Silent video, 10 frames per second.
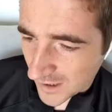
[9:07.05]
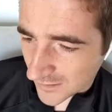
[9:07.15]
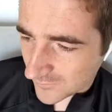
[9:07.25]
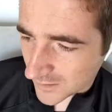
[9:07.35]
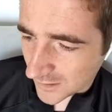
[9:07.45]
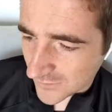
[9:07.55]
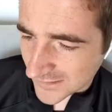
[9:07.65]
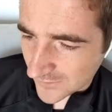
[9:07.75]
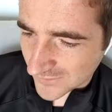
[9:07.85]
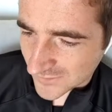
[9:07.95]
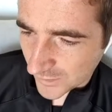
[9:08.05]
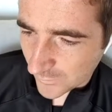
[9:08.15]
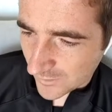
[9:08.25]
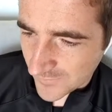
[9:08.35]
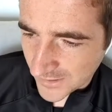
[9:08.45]
my closest now is
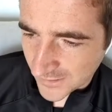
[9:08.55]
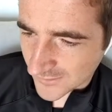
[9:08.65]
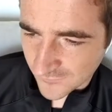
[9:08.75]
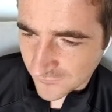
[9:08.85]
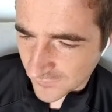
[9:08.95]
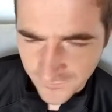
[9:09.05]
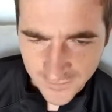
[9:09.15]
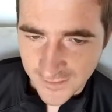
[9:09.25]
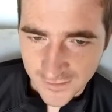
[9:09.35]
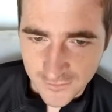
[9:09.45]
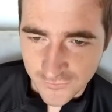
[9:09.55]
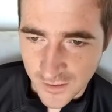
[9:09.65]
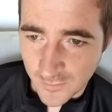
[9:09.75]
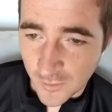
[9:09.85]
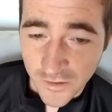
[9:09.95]
21 minutes and 50 seconds,
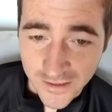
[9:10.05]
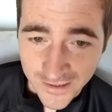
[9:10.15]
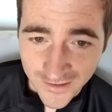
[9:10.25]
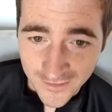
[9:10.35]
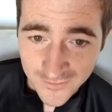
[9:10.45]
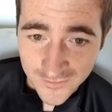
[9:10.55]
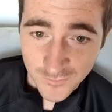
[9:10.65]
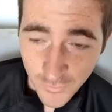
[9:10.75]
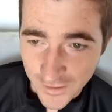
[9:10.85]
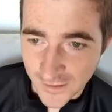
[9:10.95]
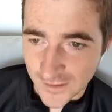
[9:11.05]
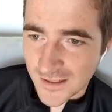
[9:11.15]
right? But I want to get a sub 20.